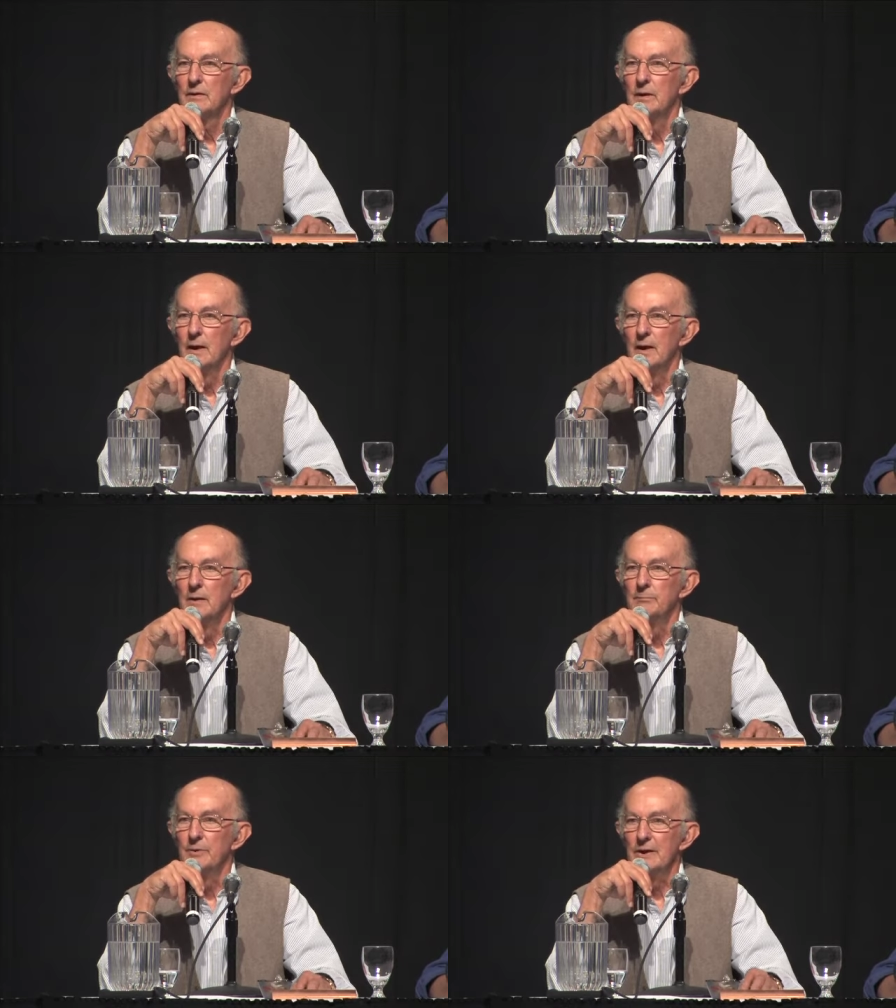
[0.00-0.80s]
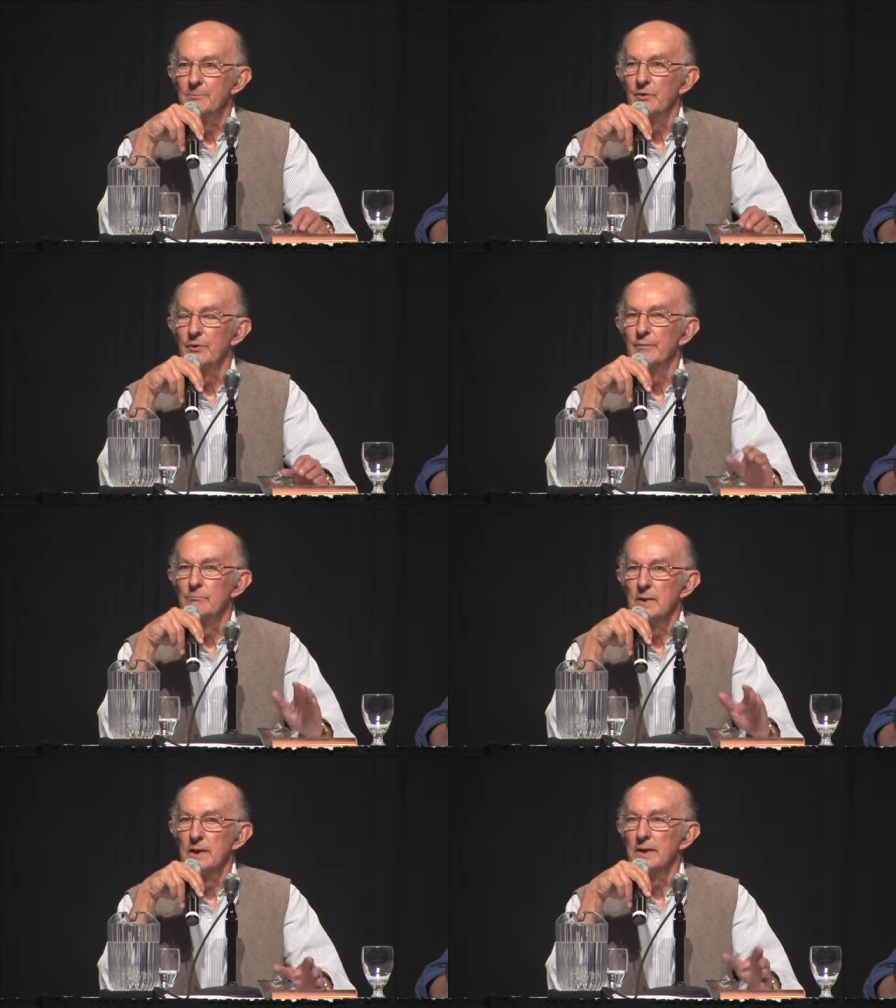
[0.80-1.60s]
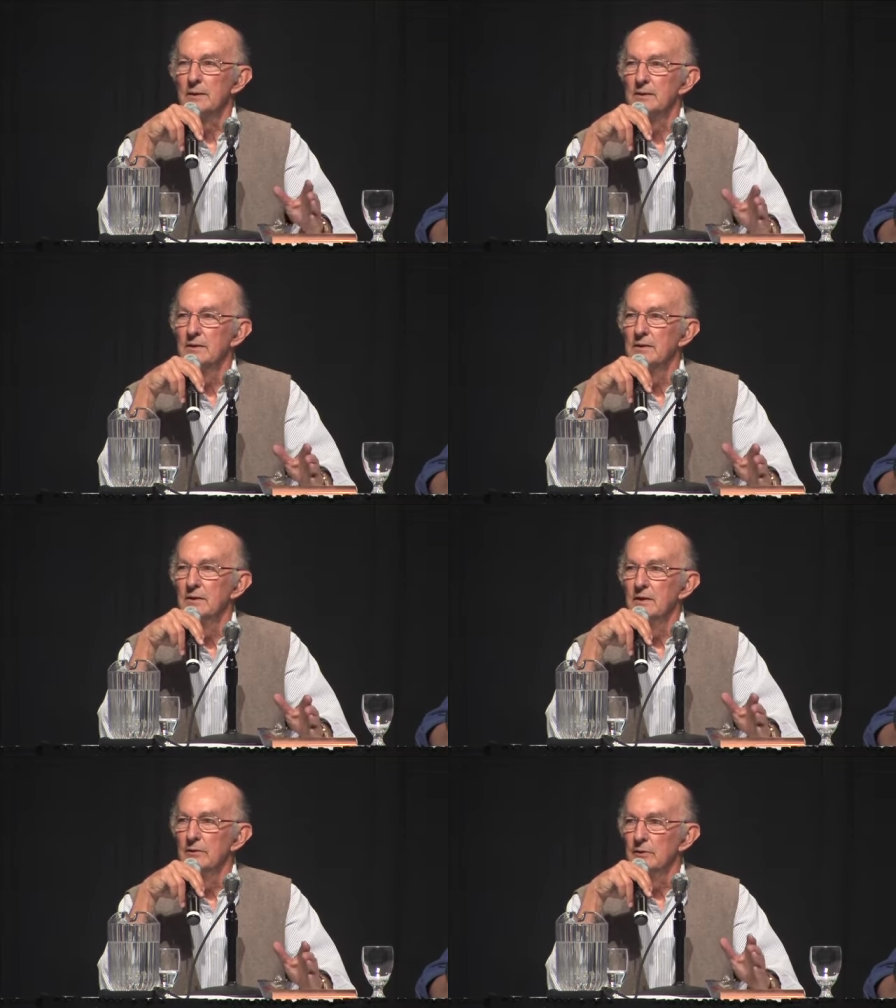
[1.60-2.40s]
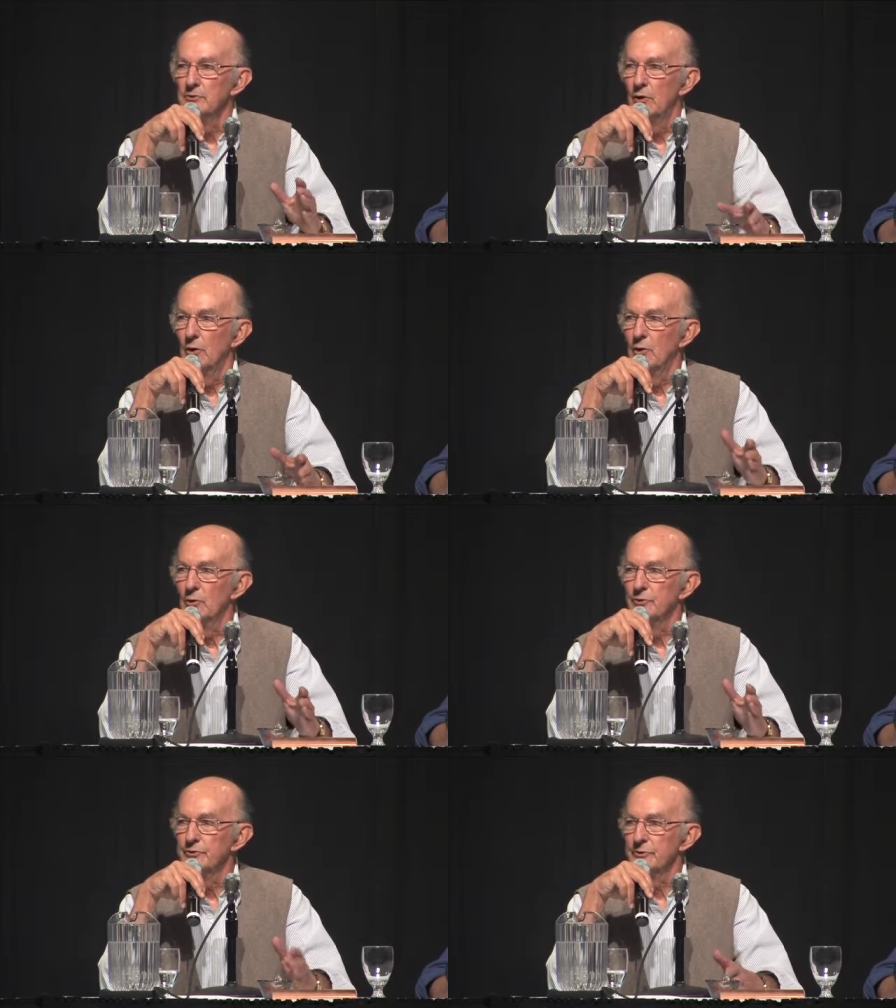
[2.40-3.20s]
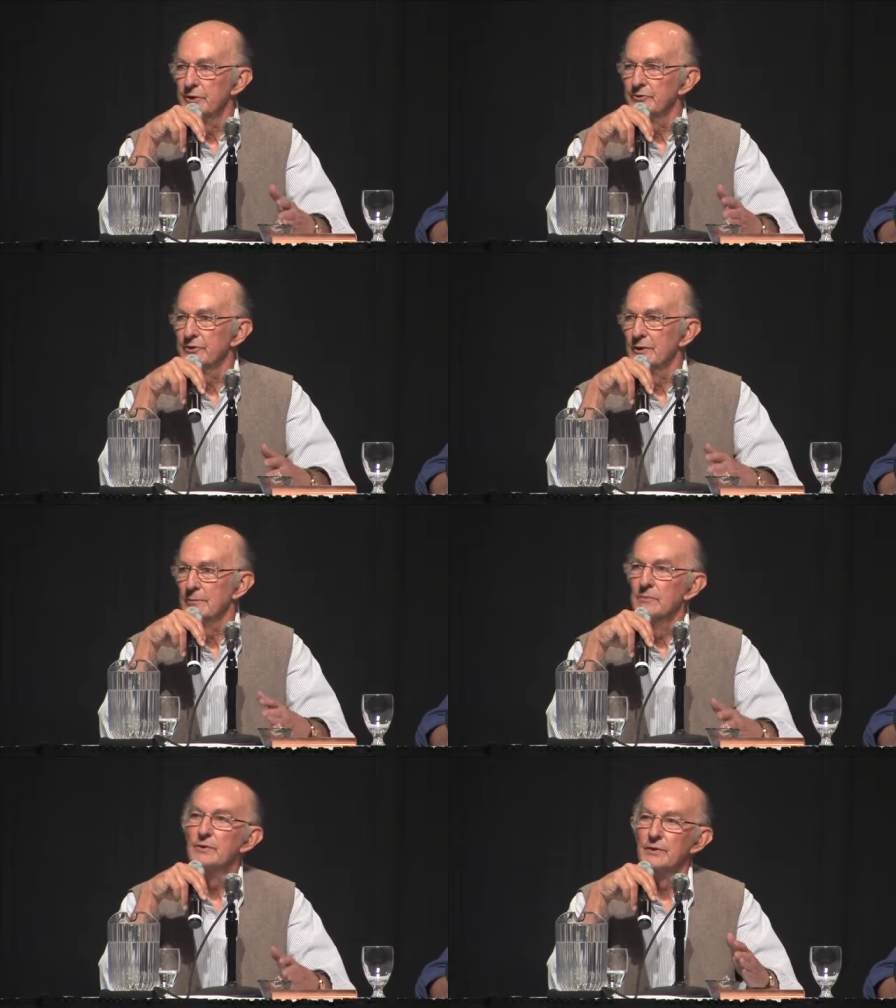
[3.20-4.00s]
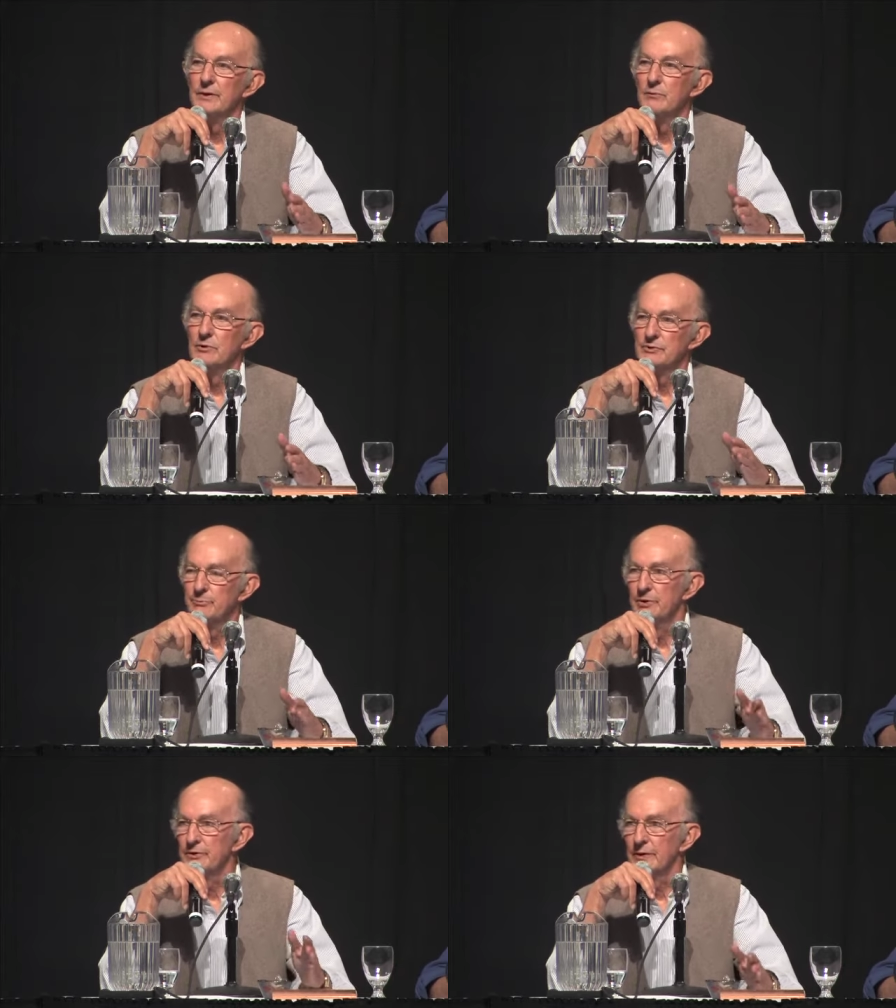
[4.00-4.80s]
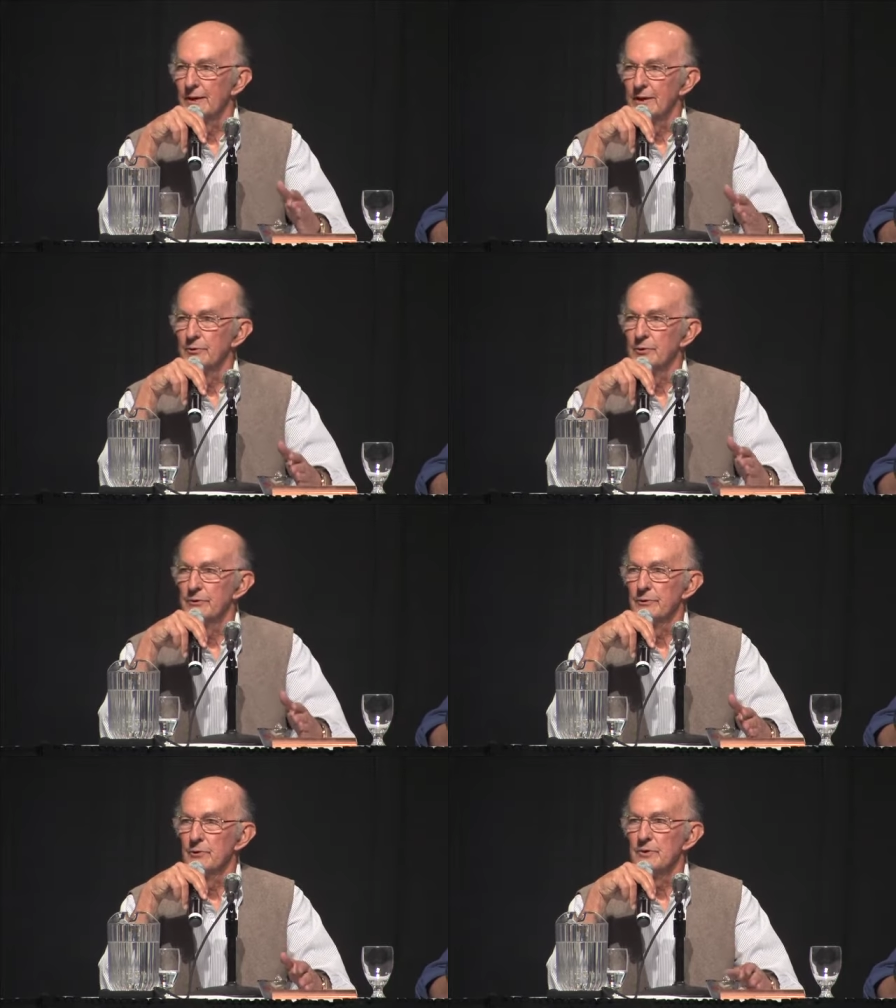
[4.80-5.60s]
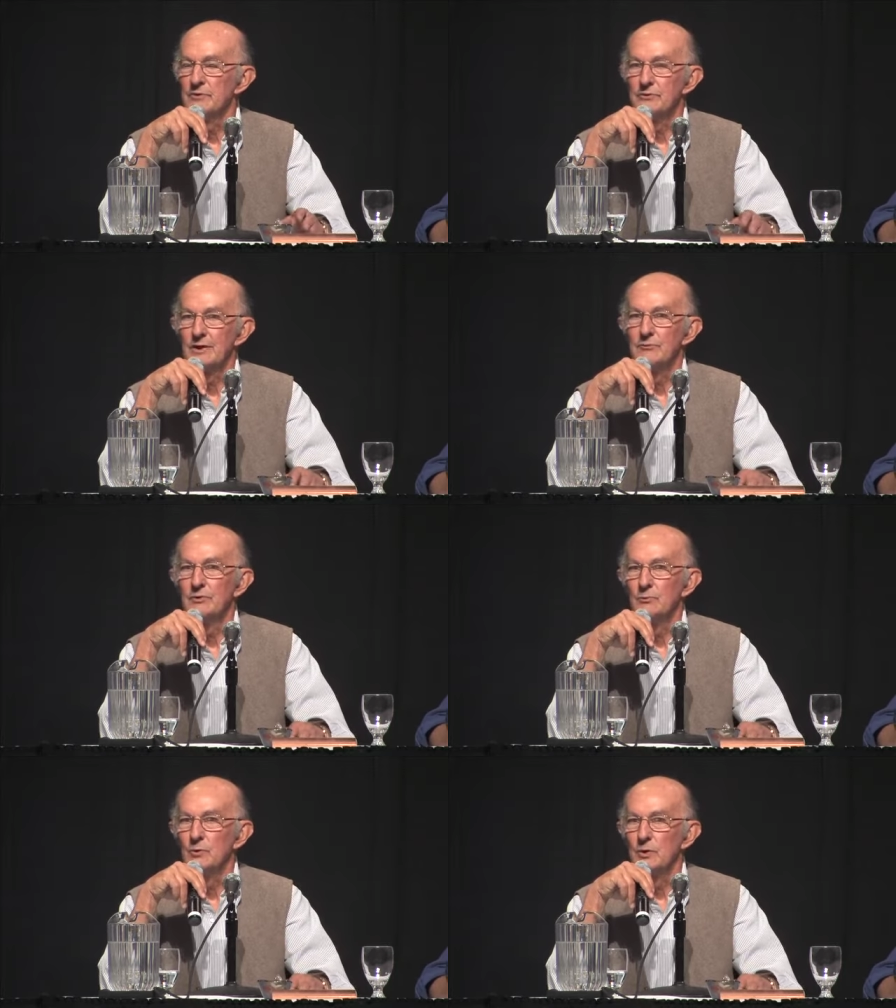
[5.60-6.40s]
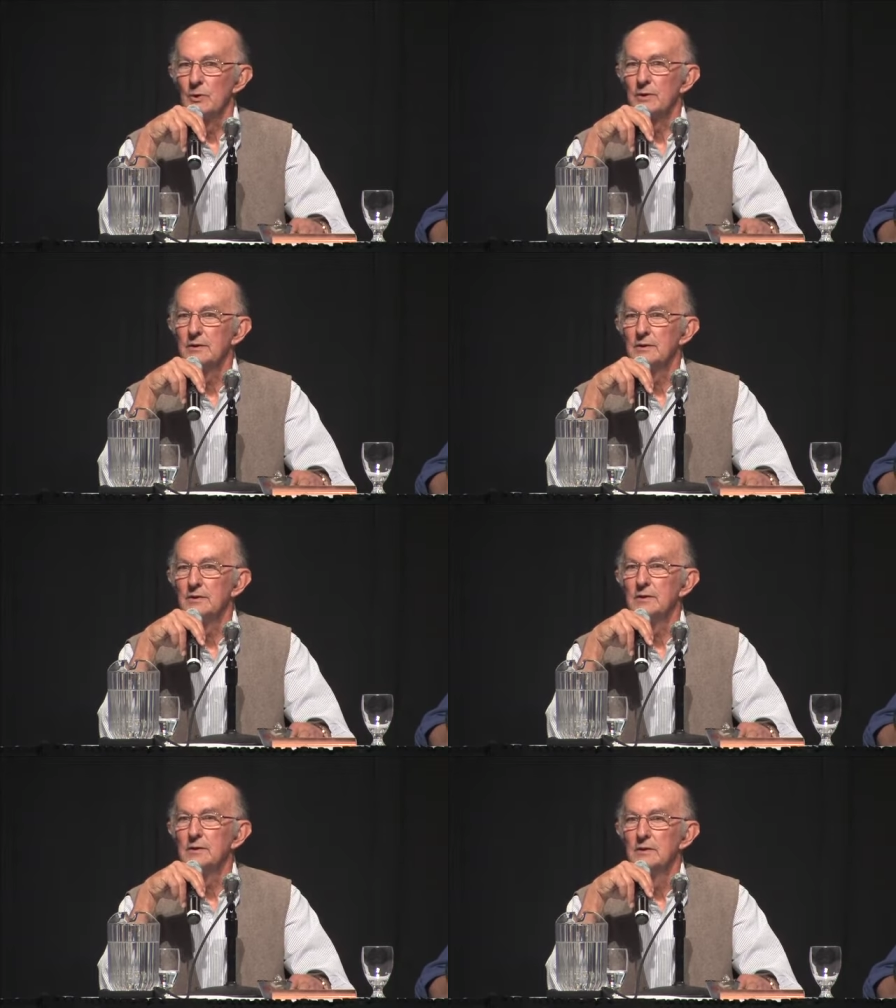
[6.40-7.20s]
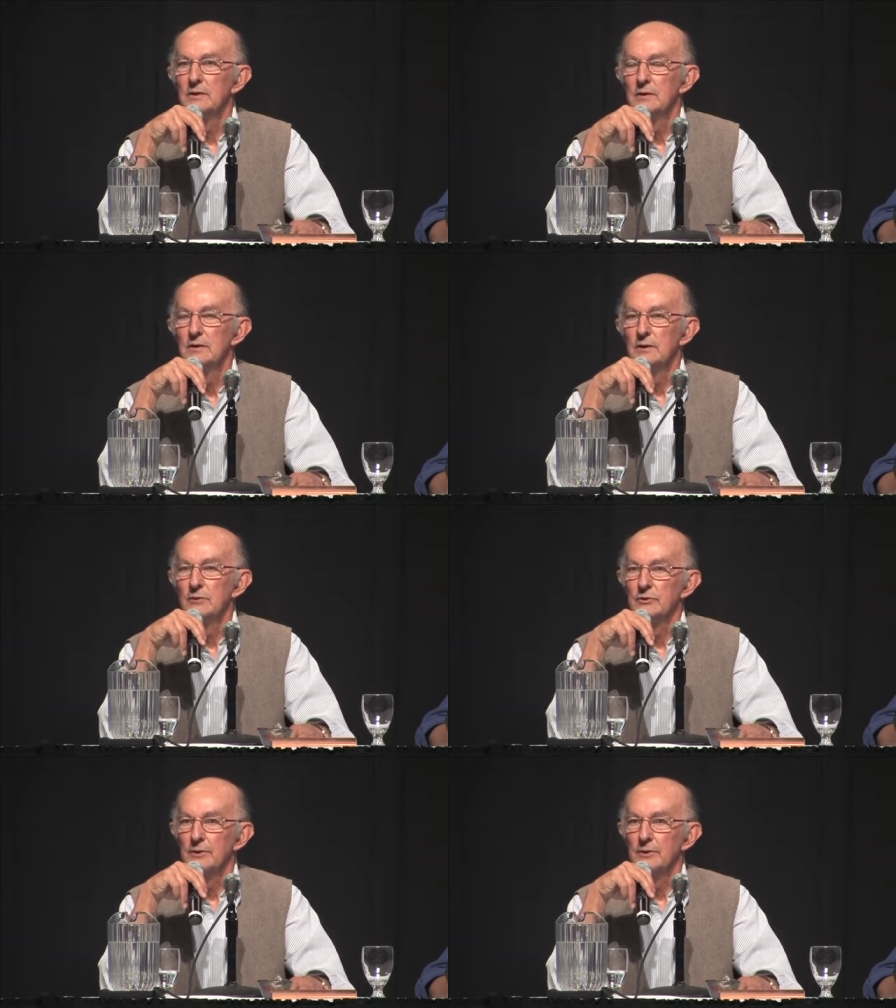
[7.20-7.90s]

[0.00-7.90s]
uh, people that made this whole system that was put together in 37 work. He was a